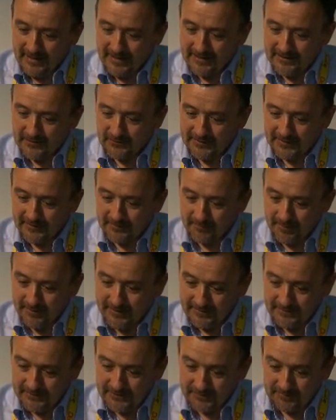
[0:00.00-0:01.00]
I know that
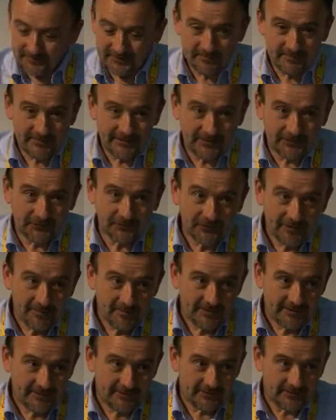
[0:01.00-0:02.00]
partnerships can be
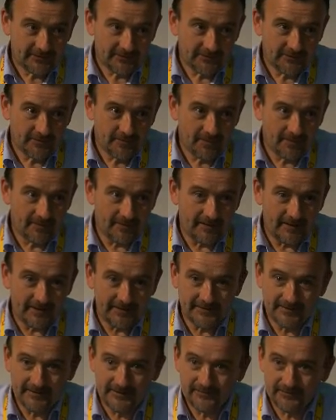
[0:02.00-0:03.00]
extremely difficult.
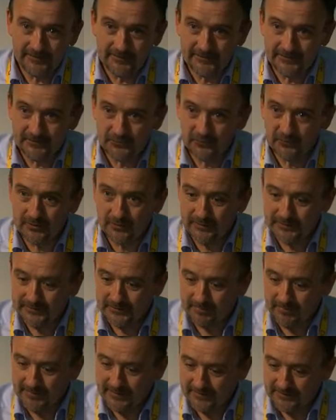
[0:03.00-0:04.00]
And if you do go
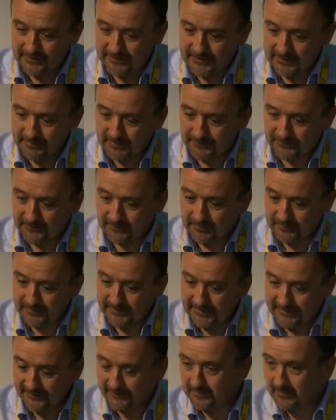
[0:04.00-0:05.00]
into partnership with somebody,
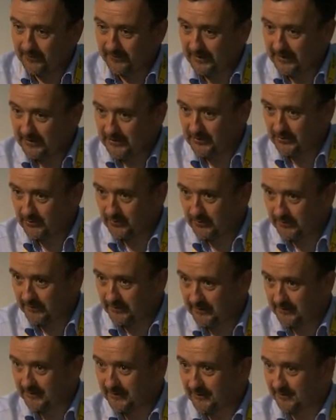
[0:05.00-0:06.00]
you have to be very sure
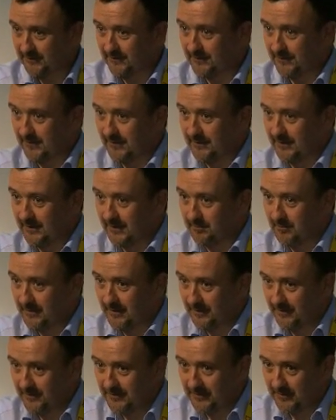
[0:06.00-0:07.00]
that this is a
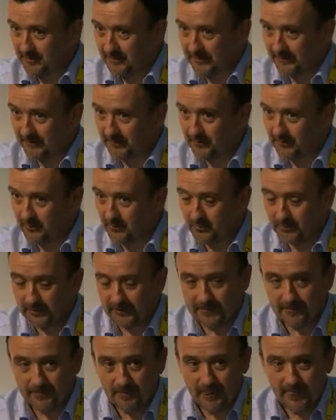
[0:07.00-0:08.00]
partnership that's going to
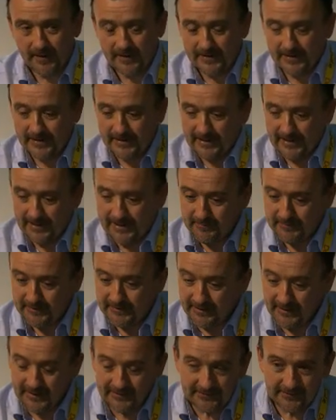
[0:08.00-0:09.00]
work. You
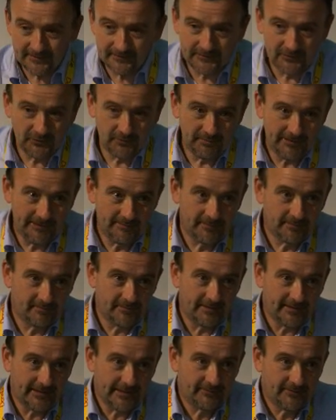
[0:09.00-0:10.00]
can't have two people
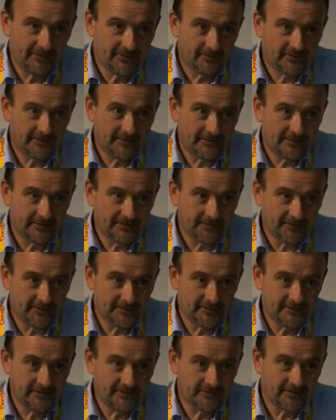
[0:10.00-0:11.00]
make every critical
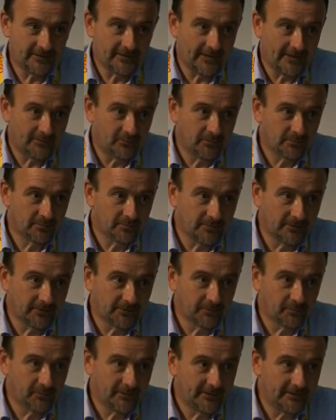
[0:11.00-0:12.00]
decision. You've got to have one
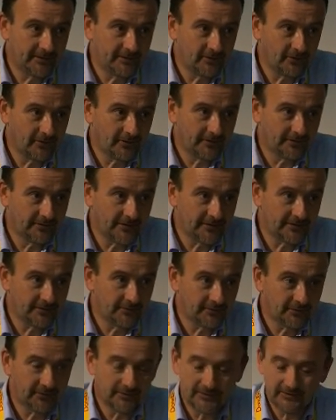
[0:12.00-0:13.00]
person within the organisation
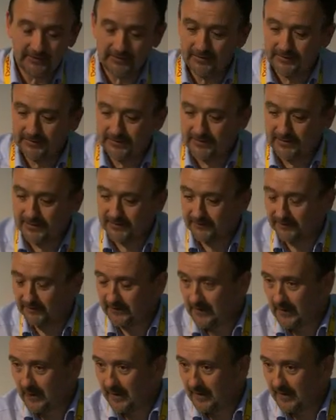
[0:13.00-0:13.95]
who's going to call the shots.